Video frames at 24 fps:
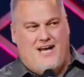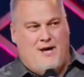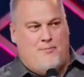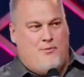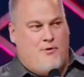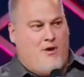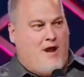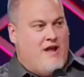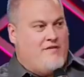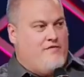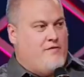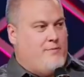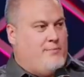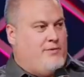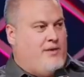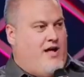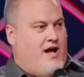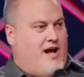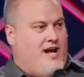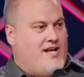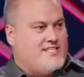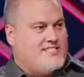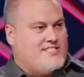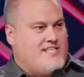but round of
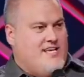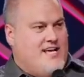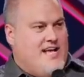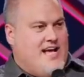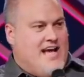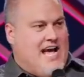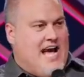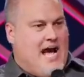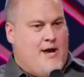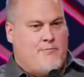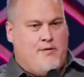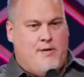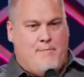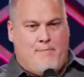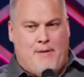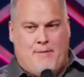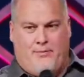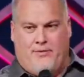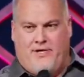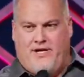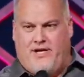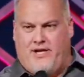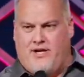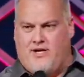applause how many
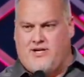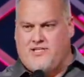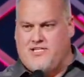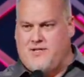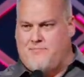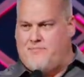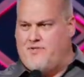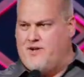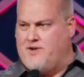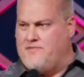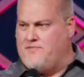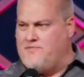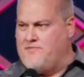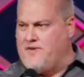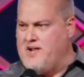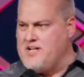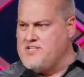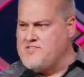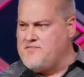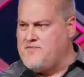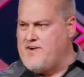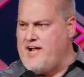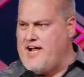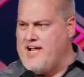people here dip their
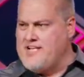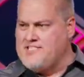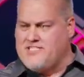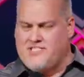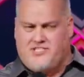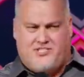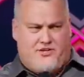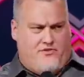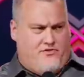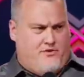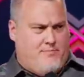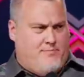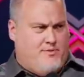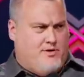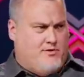french fries into their